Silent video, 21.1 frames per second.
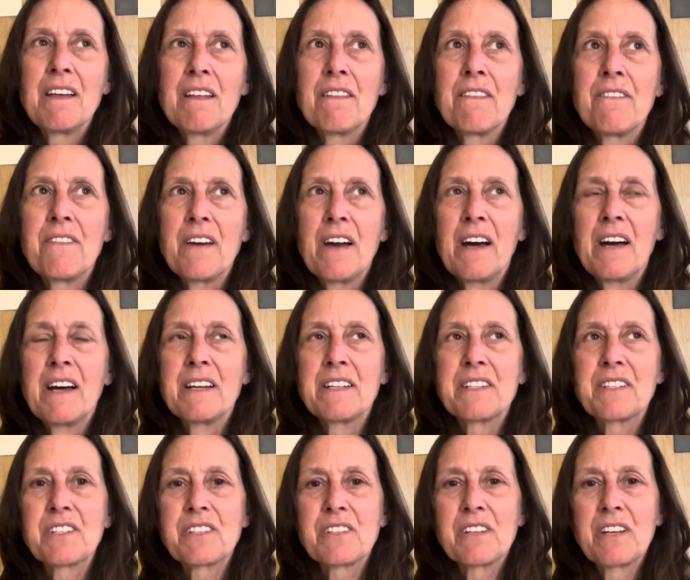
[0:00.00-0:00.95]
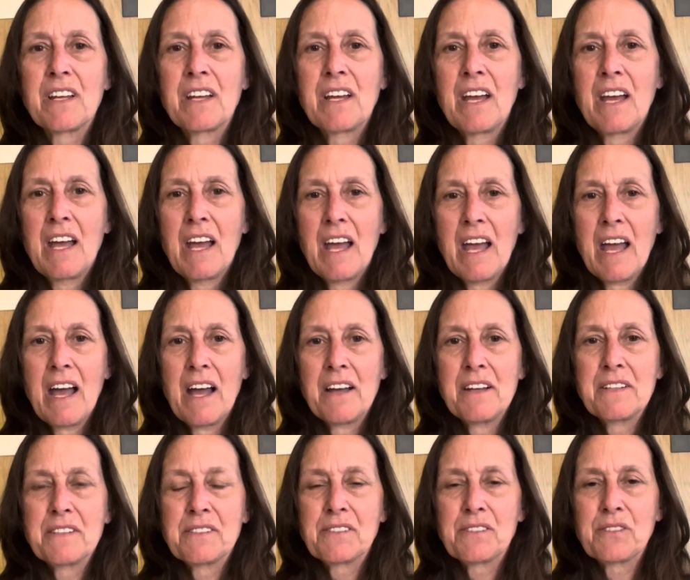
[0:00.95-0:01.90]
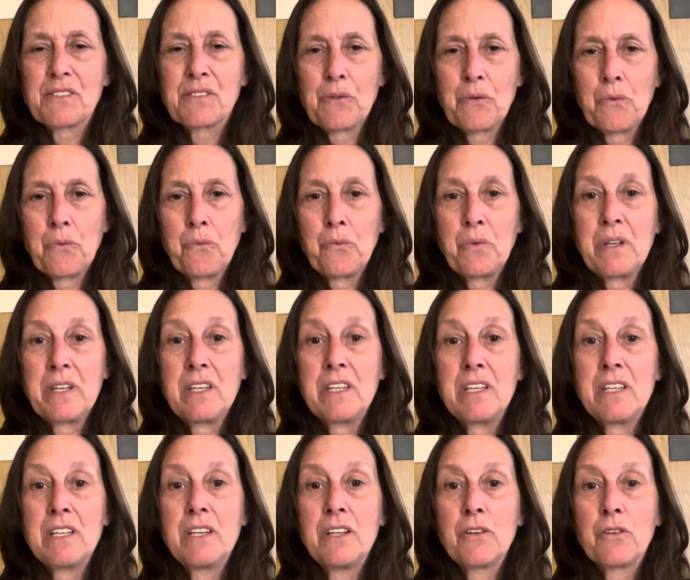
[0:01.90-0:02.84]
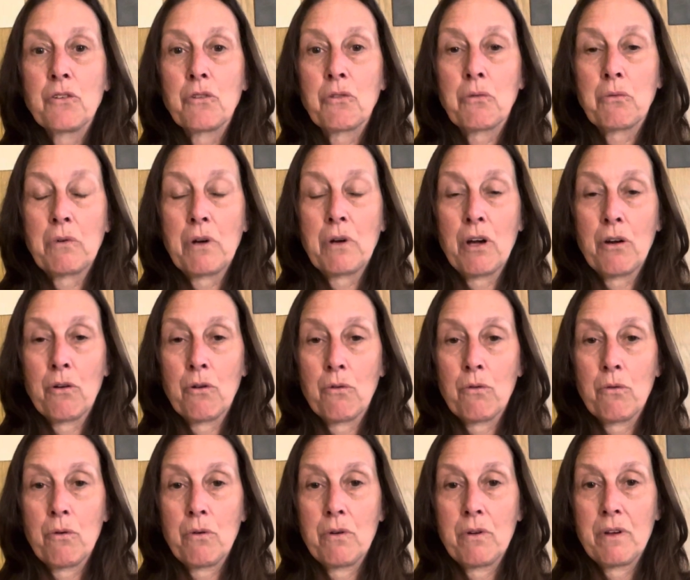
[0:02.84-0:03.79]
that as we grow